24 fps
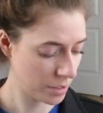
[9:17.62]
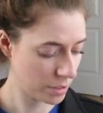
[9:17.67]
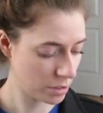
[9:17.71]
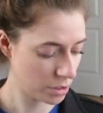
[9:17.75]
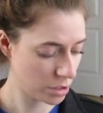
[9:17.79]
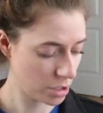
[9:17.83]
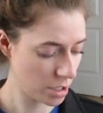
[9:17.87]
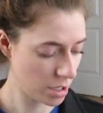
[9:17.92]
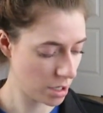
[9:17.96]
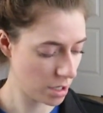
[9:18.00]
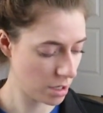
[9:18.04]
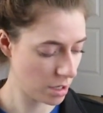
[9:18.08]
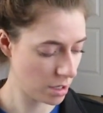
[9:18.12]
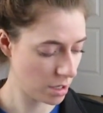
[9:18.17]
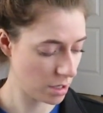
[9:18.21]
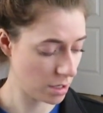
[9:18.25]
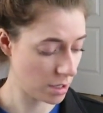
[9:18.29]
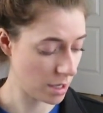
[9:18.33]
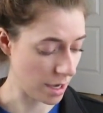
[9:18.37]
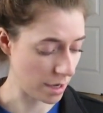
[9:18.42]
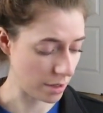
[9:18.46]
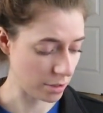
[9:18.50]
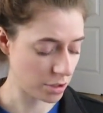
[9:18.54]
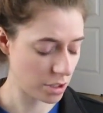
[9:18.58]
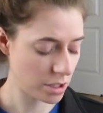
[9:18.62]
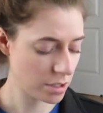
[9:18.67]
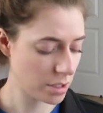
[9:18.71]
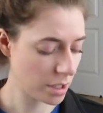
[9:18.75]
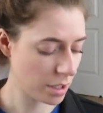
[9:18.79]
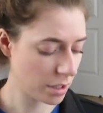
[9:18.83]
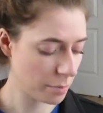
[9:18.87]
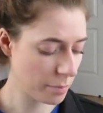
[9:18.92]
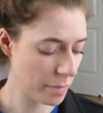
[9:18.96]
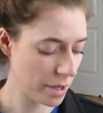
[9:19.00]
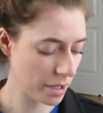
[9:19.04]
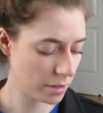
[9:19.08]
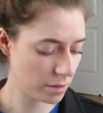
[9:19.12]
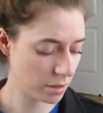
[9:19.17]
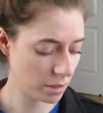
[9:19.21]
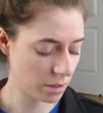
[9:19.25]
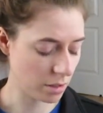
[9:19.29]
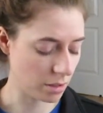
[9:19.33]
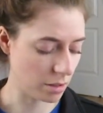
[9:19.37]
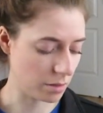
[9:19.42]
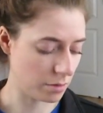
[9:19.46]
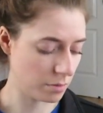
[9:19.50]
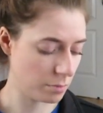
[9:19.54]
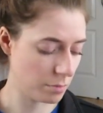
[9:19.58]
she, yeah, she's not a, mi
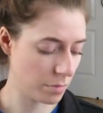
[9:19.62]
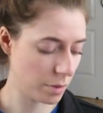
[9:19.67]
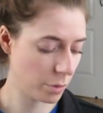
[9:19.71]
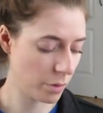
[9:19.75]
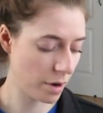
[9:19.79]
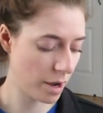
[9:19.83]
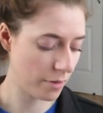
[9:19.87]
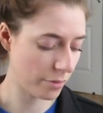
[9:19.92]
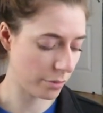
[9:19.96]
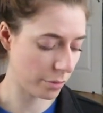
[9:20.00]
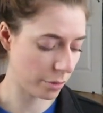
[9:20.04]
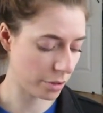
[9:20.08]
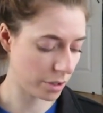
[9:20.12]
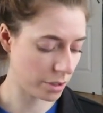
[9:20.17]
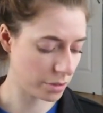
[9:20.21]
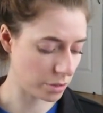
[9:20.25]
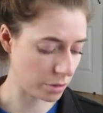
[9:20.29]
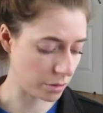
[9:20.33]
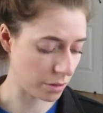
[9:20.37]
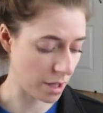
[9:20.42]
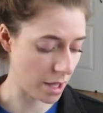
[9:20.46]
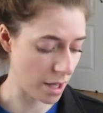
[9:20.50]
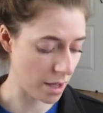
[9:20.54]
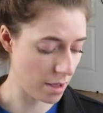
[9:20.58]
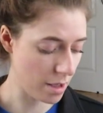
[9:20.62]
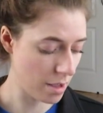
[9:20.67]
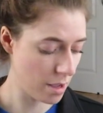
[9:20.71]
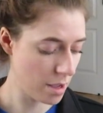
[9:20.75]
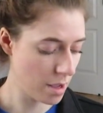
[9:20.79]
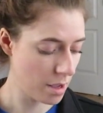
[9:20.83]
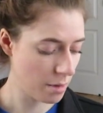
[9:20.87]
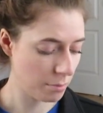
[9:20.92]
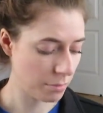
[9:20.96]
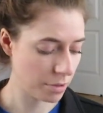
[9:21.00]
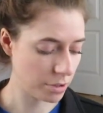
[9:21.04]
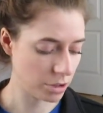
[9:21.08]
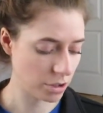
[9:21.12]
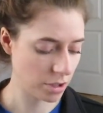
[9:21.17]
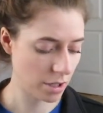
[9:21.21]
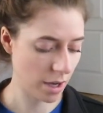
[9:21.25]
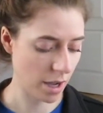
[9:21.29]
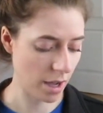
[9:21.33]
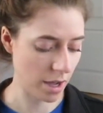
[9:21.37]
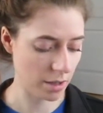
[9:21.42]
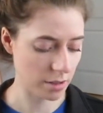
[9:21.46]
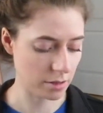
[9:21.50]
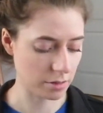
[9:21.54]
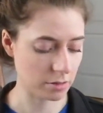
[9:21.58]
a uh, midwife or a doula, but she
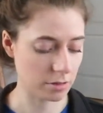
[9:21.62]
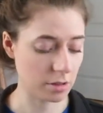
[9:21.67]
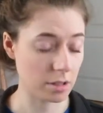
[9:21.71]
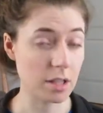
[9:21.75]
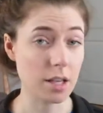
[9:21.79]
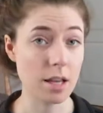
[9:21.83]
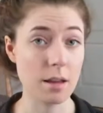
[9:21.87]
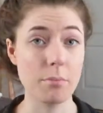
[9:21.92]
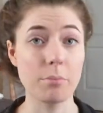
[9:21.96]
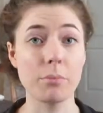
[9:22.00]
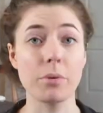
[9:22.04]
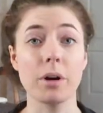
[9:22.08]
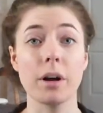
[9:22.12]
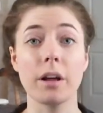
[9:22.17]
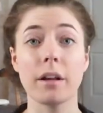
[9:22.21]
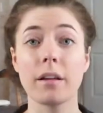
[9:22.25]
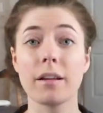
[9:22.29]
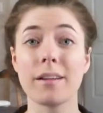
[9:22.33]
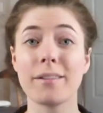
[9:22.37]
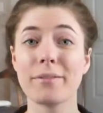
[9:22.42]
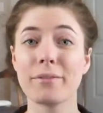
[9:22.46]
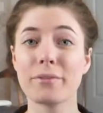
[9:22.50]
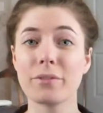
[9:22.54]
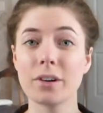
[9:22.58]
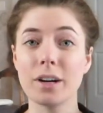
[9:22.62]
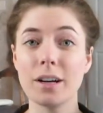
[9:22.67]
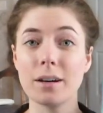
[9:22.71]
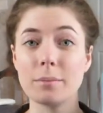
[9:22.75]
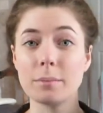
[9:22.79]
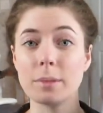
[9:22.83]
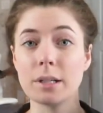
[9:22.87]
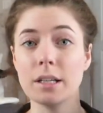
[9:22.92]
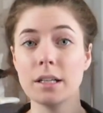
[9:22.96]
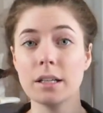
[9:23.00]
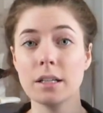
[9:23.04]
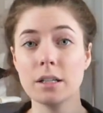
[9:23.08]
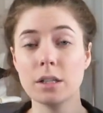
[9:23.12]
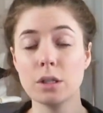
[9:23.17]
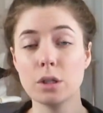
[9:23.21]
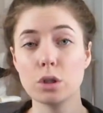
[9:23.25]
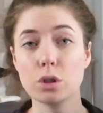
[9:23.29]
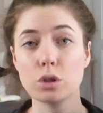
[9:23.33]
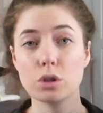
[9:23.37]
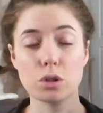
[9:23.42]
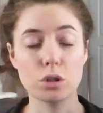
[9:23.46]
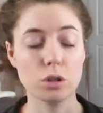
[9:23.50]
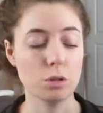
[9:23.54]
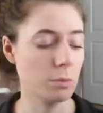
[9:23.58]
has input from
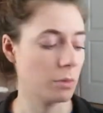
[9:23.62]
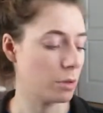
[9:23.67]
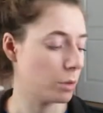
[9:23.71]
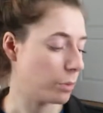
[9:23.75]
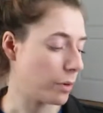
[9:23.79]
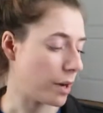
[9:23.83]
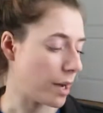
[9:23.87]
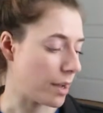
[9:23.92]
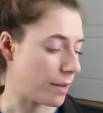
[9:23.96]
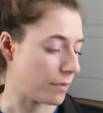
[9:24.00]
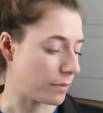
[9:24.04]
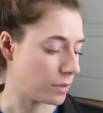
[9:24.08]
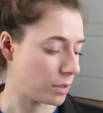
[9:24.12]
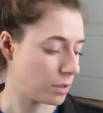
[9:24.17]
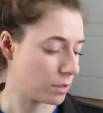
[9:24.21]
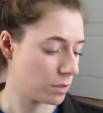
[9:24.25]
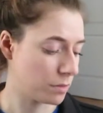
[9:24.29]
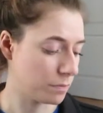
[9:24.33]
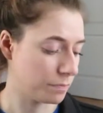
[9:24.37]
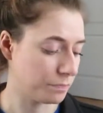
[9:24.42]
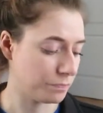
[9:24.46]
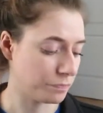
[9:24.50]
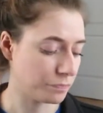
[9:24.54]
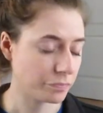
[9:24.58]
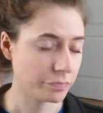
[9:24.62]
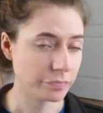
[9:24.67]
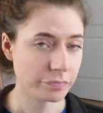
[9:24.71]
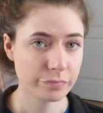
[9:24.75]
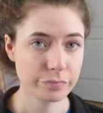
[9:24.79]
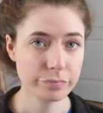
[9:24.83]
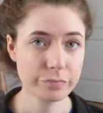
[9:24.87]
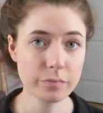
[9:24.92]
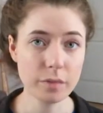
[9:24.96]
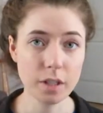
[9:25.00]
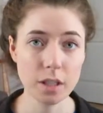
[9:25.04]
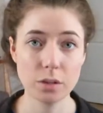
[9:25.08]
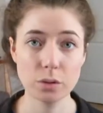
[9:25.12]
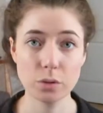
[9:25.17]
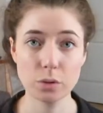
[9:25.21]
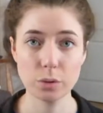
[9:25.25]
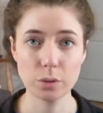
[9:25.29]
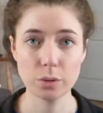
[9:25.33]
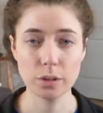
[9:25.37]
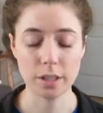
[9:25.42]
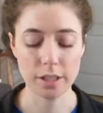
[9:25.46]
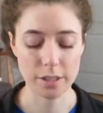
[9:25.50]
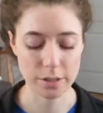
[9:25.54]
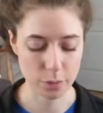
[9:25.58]
two midwives,
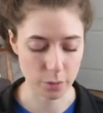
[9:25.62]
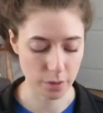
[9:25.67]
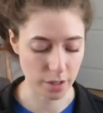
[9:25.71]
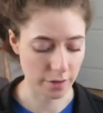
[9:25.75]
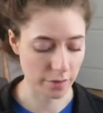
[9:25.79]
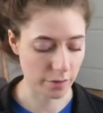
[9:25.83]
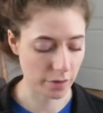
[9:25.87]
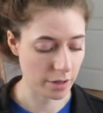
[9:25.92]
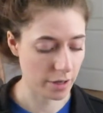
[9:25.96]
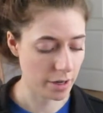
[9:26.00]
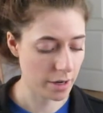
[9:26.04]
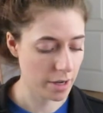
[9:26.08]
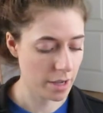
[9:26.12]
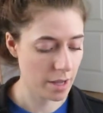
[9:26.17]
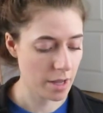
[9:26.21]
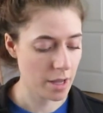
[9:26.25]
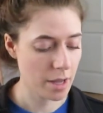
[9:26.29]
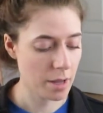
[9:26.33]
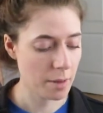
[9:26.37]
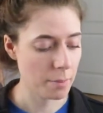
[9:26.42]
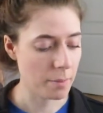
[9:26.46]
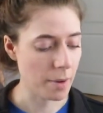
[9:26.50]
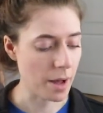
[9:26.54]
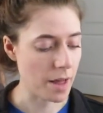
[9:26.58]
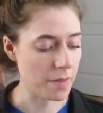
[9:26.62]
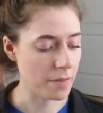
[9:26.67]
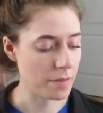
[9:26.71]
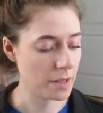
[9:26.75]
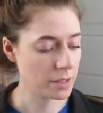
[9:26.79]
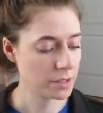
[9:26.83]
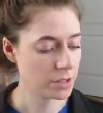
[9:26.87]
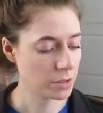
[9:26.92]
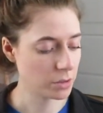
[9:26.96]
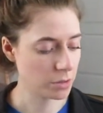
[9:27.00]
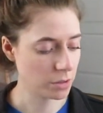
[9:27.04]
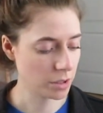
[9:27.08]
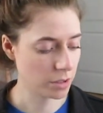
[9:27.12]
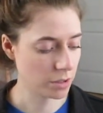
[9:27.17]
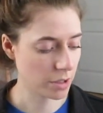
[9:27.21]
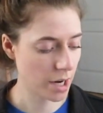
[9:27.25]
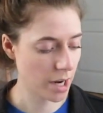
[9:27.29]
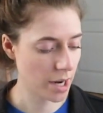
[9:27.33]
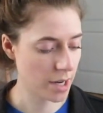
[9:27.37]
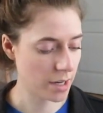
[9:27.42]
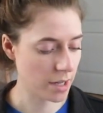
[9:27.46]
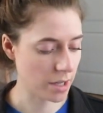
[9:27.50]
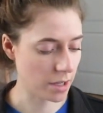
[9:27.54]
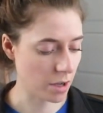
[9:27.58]
doulas, whatever. But this is really
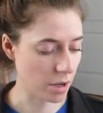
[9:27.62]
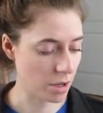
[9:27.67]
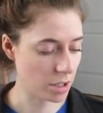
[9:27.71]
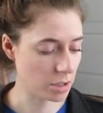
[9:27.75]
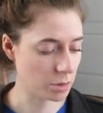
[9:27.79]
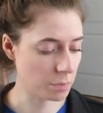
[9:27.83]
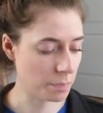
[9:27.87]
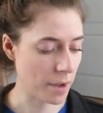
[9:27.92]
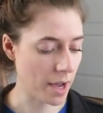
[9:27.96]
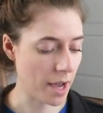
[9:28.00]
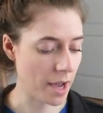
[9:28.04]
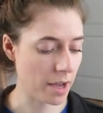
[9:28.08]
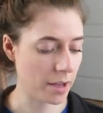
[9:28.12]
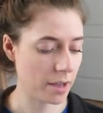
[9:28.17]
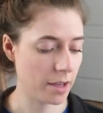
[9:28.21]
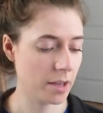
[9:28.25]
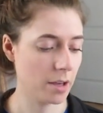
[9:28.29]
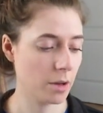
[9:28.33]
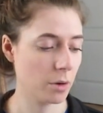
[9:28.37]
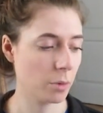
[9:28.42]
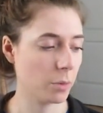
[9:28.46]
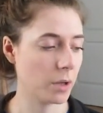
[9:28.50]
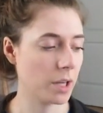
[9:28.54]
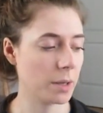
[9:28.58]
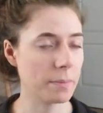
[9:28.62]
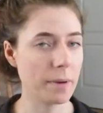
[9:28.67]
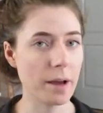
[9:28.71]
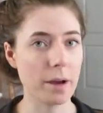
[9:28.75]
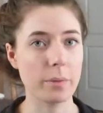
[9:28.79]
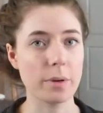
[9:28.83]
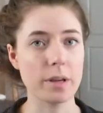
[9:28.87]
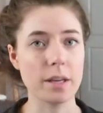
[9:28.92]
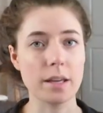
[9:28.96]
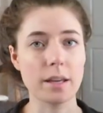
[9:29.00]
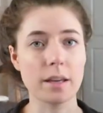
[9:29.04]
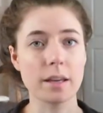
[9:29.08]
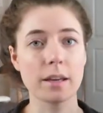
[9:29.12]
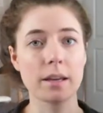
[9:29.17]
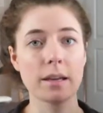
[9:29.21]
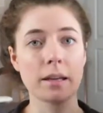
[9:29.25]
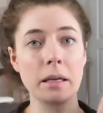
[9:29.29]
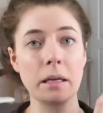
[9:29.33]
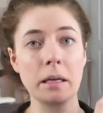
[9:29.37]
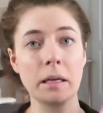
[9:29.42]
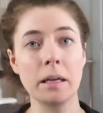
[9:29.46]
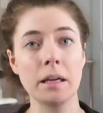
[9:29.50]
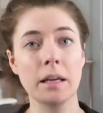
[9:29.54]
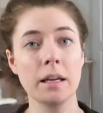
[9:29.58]
great. It goes by week by week
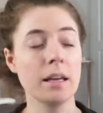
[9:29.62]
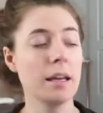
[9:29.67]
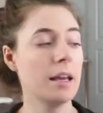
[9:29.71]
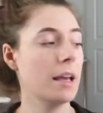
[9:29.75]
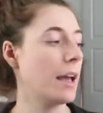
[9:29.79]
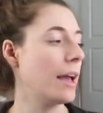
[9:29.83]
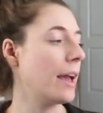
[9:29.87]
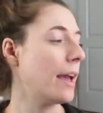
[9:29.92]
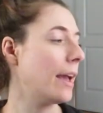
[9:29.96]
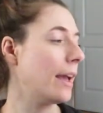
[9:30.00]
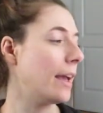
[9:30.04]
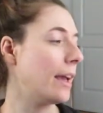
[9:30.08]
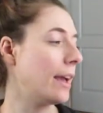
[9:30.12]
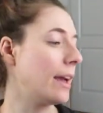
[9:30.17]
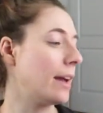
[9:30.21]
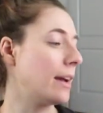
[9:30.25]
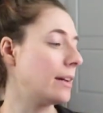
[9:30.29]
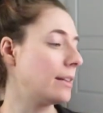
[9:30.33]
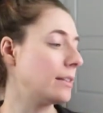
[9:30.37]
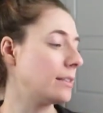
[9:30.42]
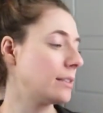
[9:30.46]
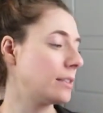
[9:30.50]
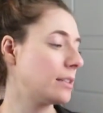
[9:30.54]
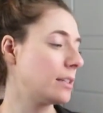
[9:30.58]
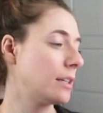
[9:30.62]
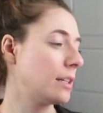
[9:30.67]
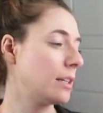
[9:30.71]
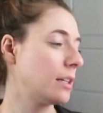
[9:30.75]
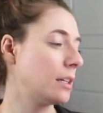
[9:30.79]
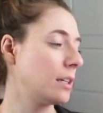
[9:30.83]
and